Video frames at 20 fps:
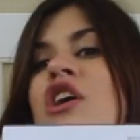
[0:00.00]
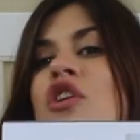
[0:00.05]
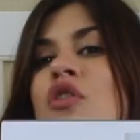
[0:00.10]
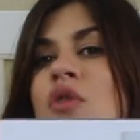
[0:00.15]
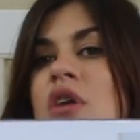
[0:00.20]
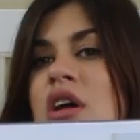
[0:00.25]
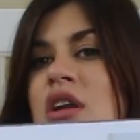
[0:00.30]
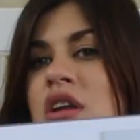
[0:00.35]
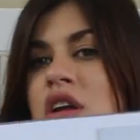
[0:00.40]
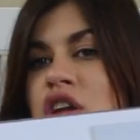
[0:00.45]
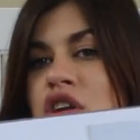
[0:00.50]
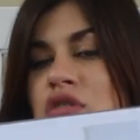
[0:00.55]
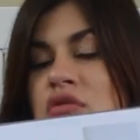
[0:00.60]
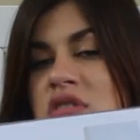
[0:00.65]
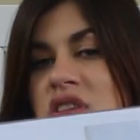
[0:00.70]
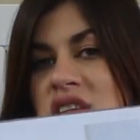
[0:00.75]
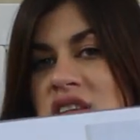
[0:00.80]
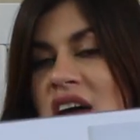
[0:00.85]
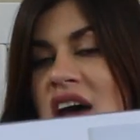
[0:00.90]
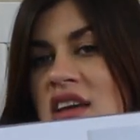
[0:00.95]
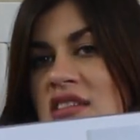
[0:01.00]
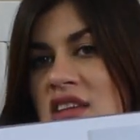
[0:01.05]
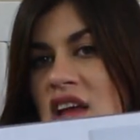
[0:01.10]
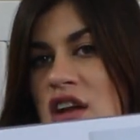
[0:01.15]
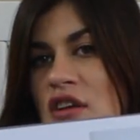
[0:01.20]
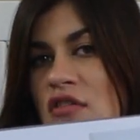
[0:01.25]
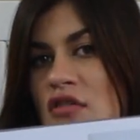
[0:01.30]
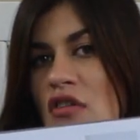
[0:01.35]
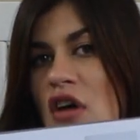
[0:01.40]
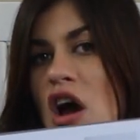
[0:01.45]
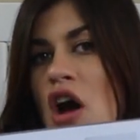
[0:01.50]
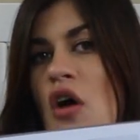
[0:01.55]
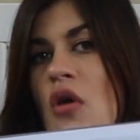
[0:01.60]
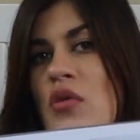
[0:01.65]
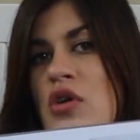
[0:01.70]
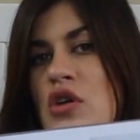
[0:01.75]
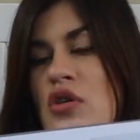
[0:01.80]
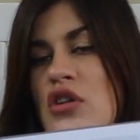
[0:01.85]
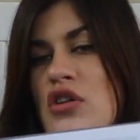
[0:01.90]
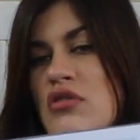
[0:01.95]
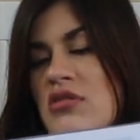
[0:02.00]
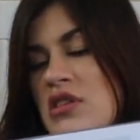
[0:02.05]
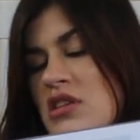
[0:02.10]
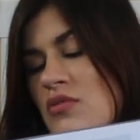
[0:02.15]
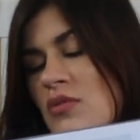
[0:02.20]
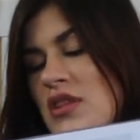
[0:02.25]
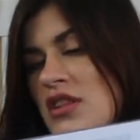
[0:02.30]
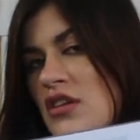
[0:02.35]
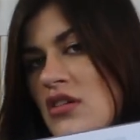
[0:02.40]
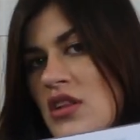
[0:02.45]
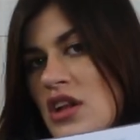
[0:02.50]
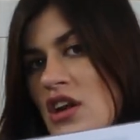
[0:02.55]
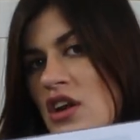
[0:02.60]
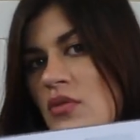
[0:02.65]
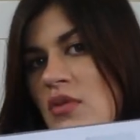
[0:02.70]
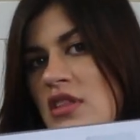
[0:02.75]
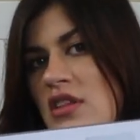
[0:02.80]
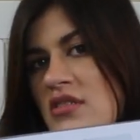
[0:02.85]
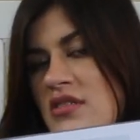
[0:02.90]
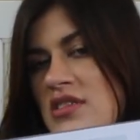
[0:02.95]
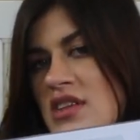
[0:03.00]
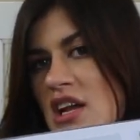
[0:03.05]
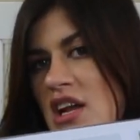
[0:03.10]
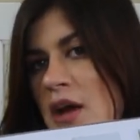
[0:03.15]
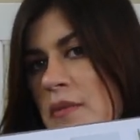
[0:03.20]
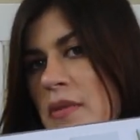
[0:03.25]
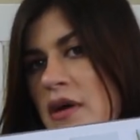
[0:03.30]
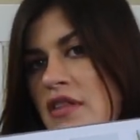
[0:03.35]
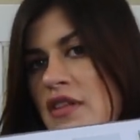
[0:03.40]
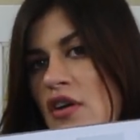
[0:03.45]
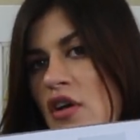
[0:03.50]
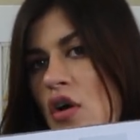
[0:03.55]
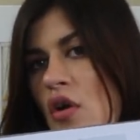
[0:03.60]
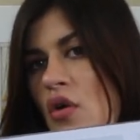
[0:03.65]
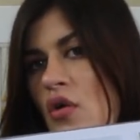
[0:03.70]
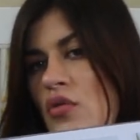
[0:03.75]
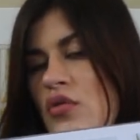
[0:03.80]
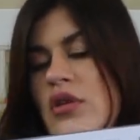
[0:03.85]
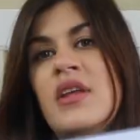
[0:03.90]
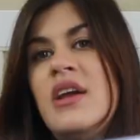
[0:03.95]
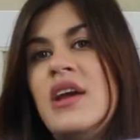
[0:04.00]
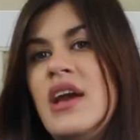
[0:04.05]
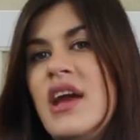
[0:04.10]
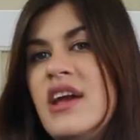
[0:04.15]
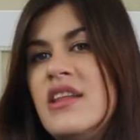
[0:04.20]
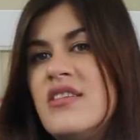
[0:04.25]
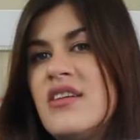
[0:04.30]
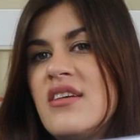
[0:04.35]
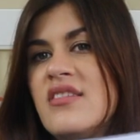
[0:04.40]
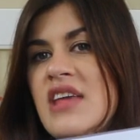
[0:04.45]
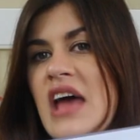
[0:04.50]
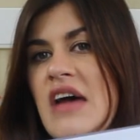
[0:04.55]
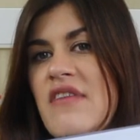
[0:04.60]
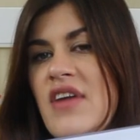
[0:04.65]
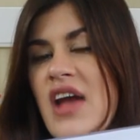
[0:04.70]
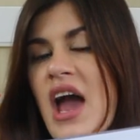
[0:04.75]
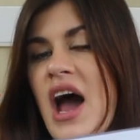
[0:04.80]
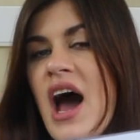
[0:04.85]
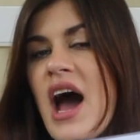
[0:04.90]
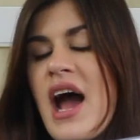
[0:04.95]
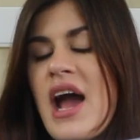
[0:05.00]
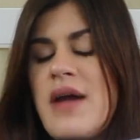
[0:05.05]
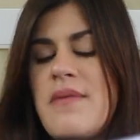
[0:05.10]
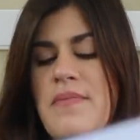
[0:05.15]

You can use this as they grow. You can use this when they're little, when they're sitting up on their own. It does have a high